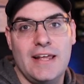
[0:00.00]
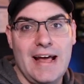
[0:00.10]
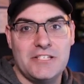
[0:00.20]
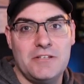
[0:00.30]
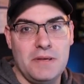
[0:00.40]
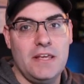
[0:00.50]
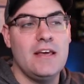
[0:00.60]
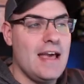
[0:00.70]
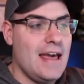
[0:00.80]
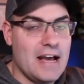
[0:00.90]
It has to be
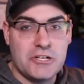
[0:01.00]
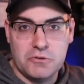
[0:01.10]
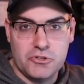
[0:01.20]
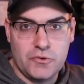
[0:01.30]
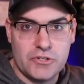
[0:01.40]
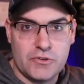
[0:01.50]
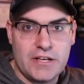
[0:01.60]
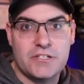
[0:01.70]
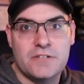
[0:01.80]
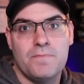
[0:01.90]
an actual street
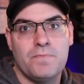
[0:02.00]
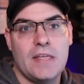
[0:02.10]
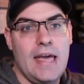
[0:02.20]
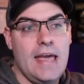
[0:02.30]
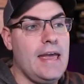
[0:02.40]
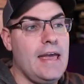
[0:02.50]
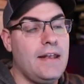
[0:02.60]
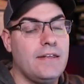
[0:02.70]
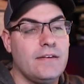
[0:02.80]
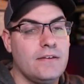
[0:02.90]
address. And